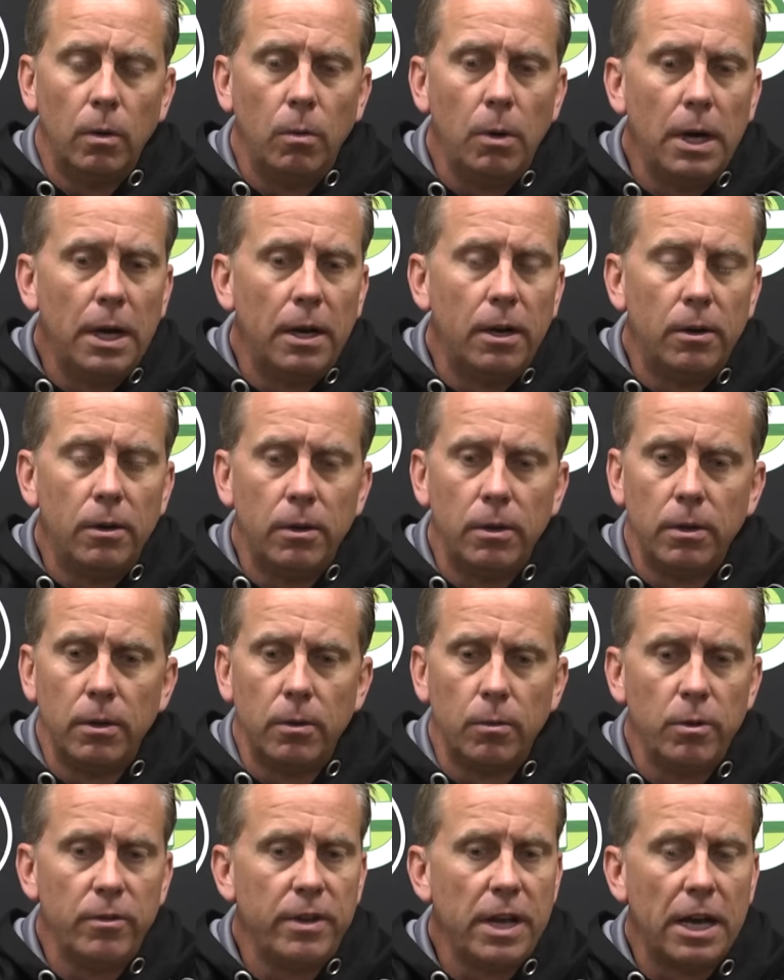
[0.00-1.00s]
Well,
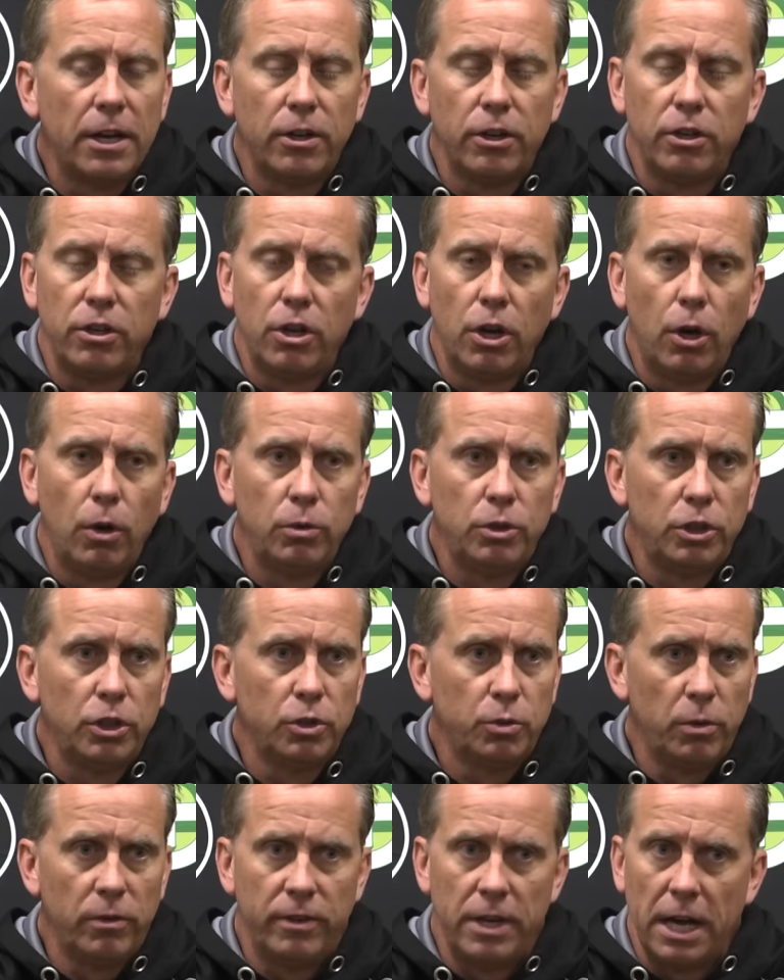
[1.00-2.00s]
we've got good
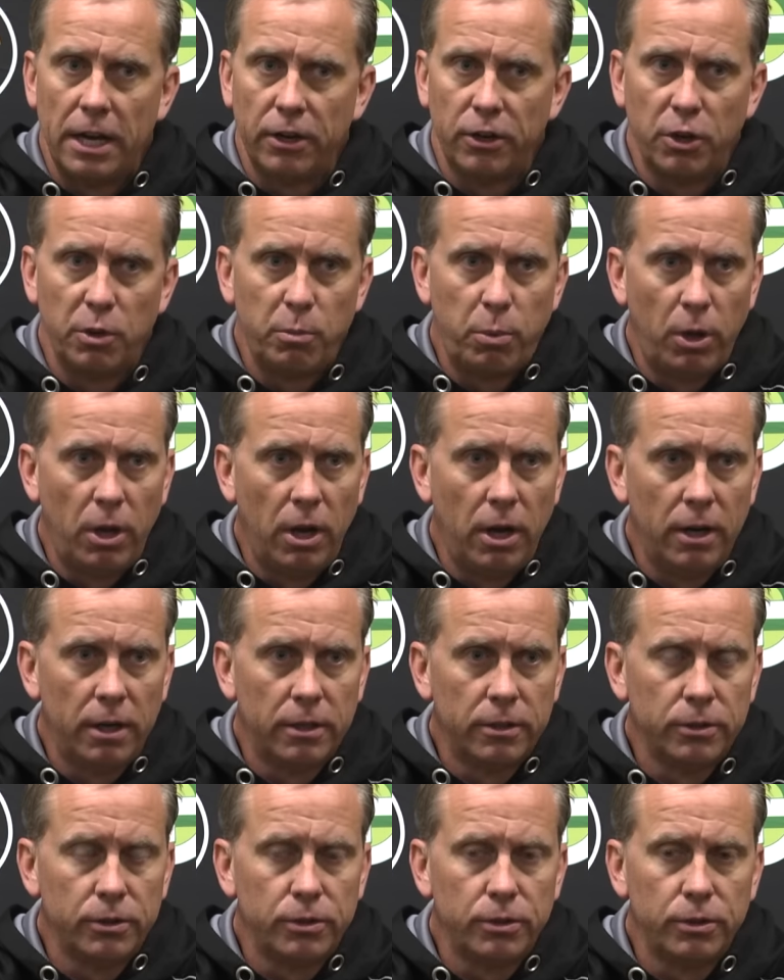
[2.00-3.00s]
coaches, we've got good
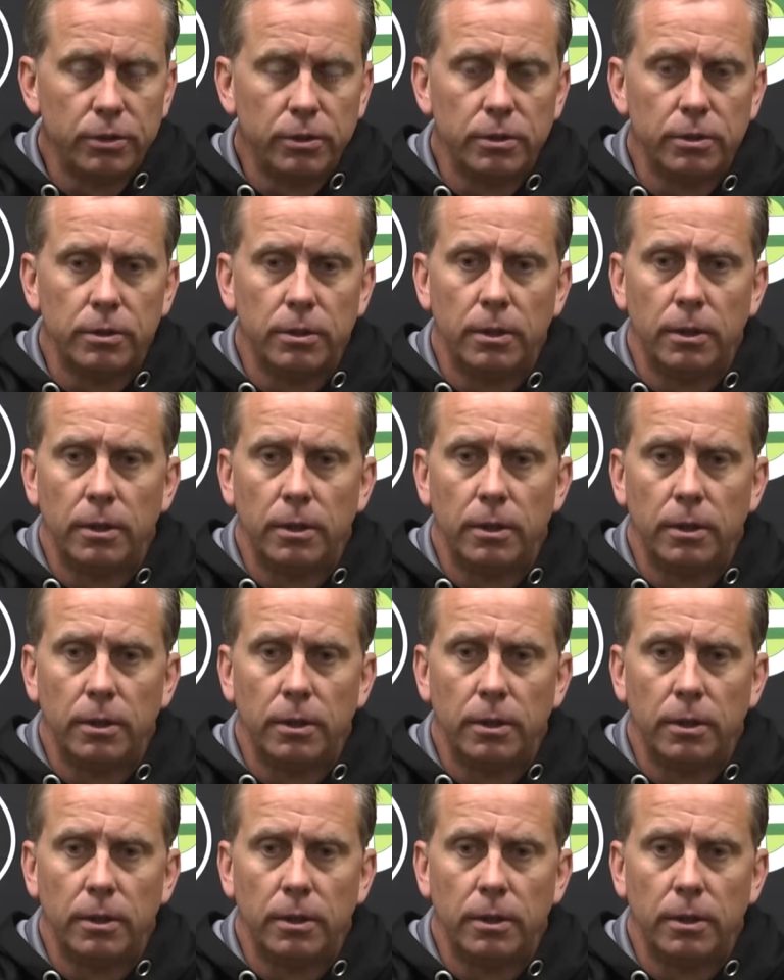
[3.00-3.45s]
players,